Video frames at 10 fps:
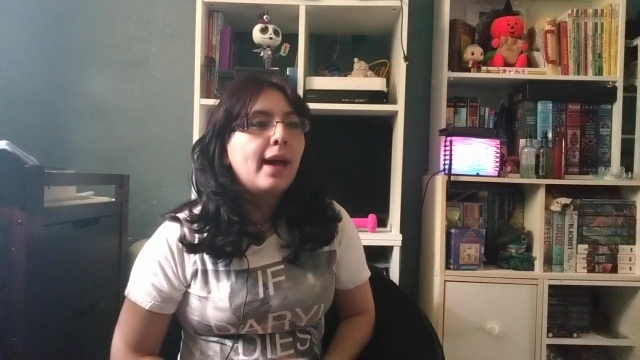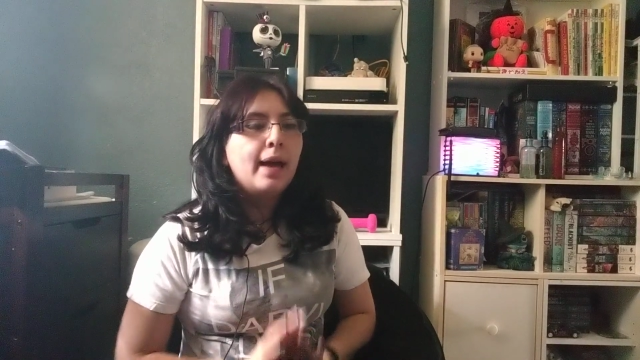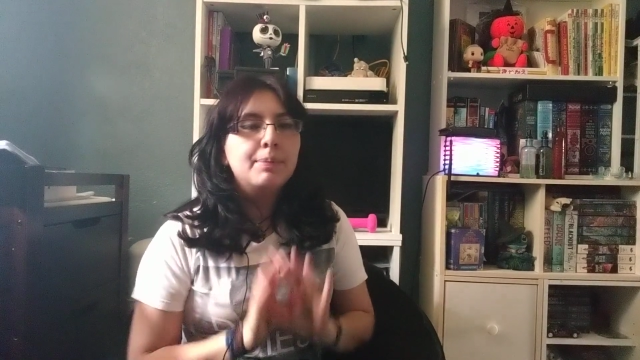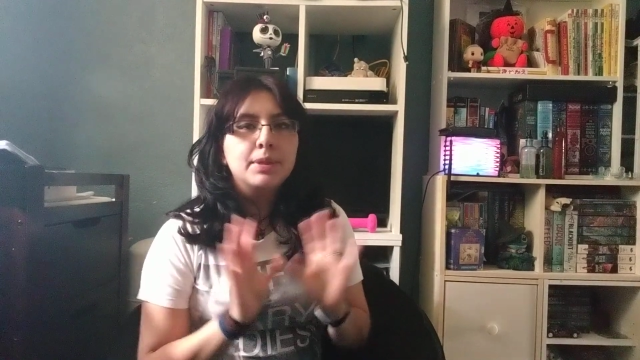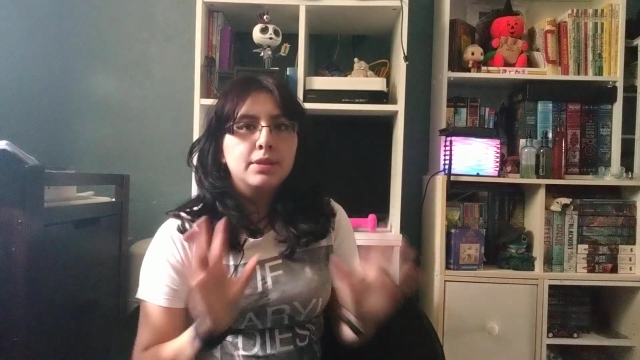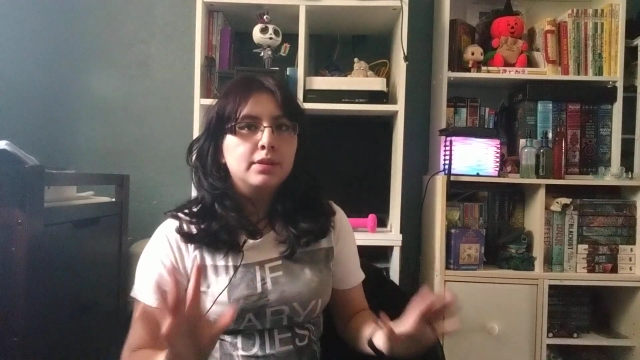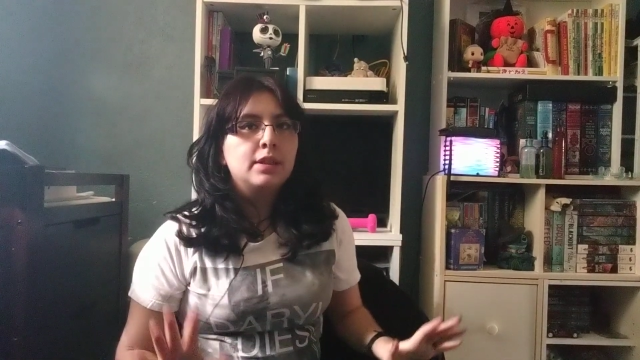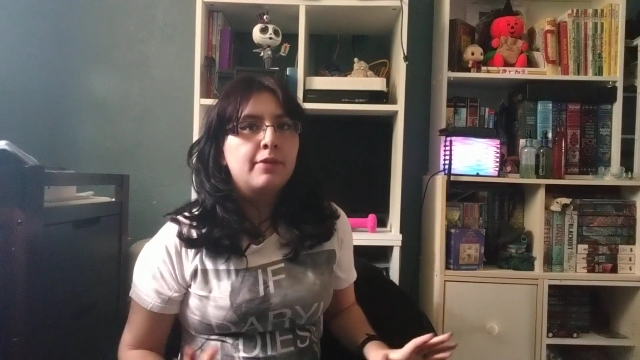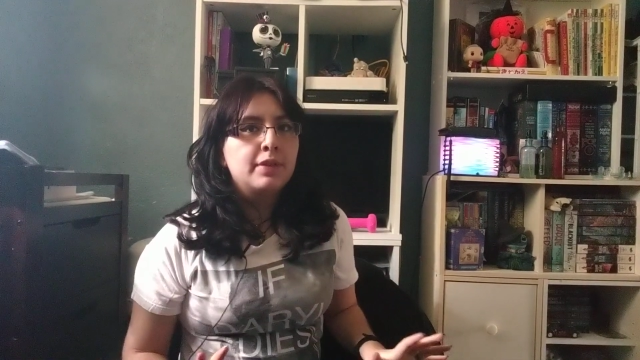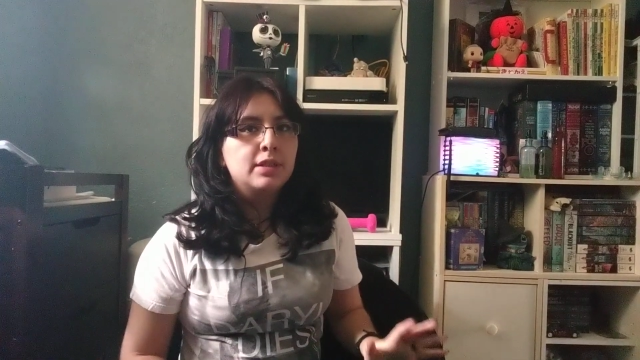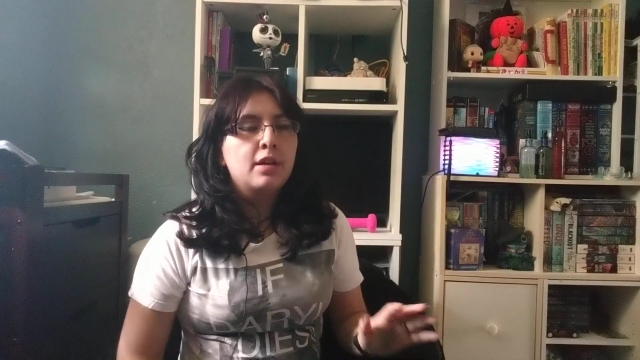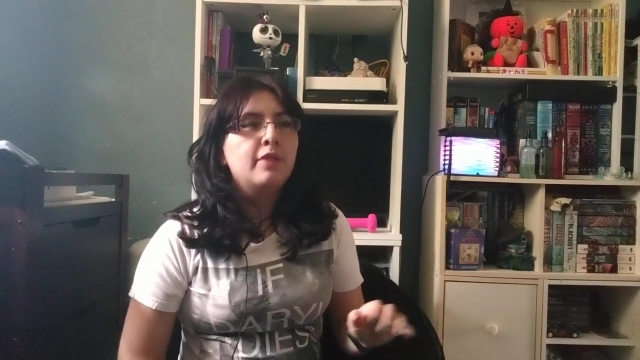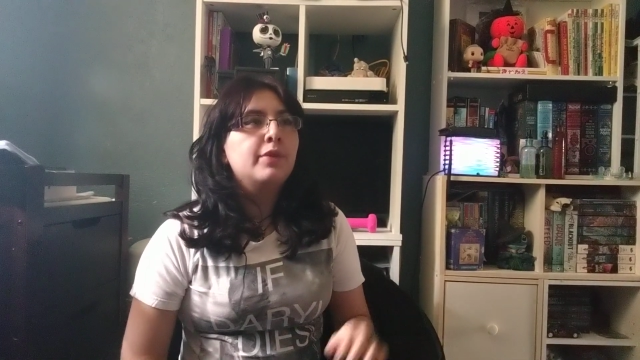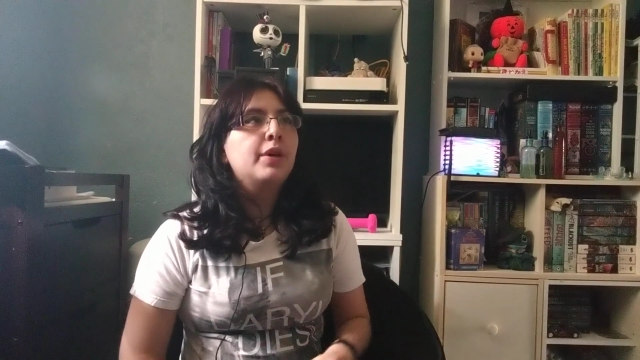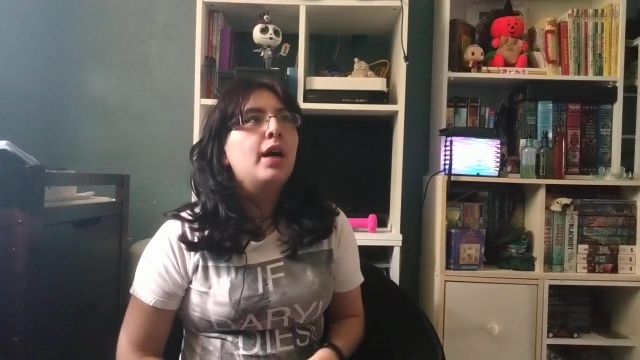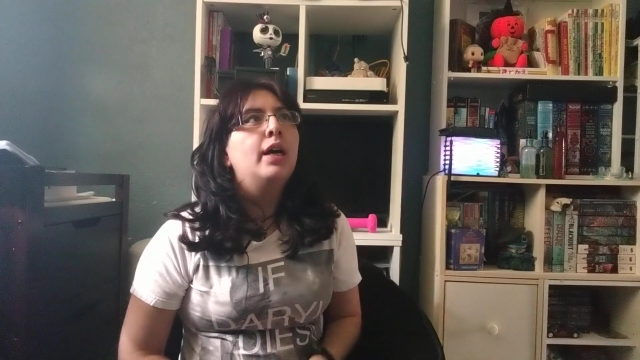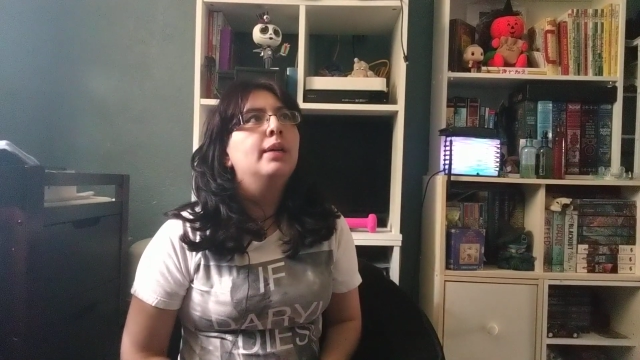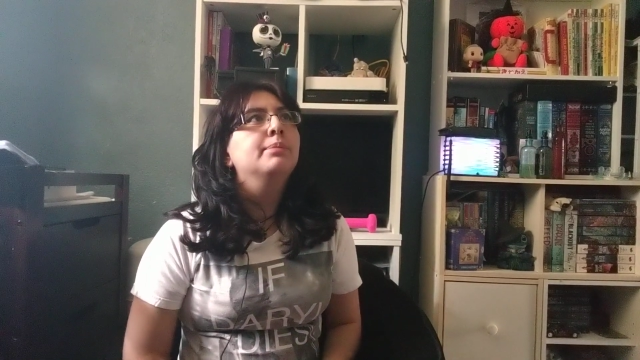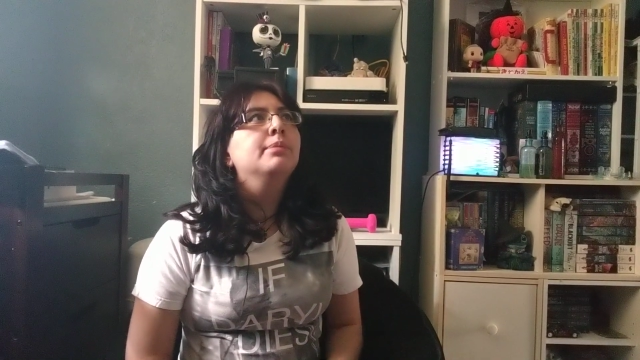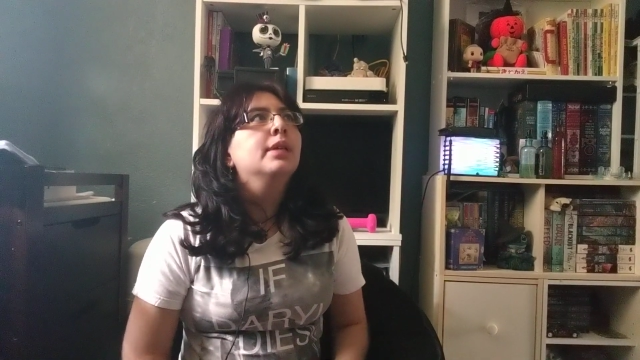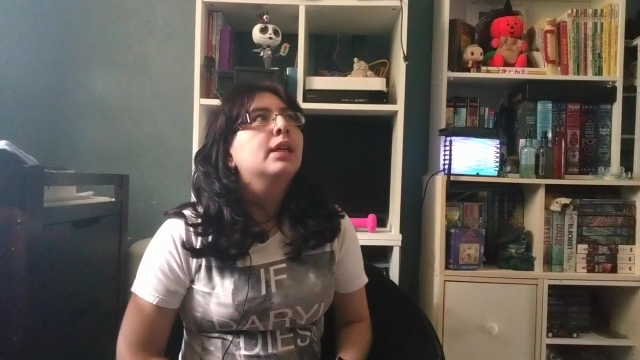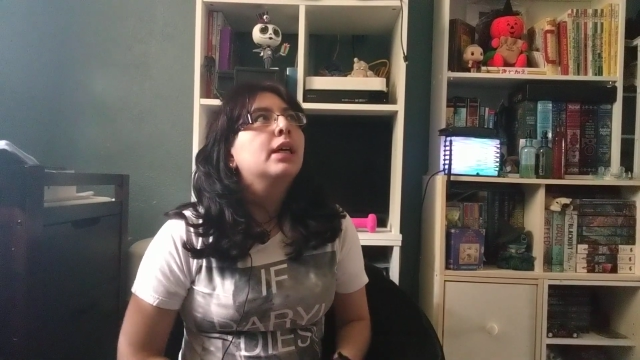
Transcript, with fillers: Absolutely love this novel. Um,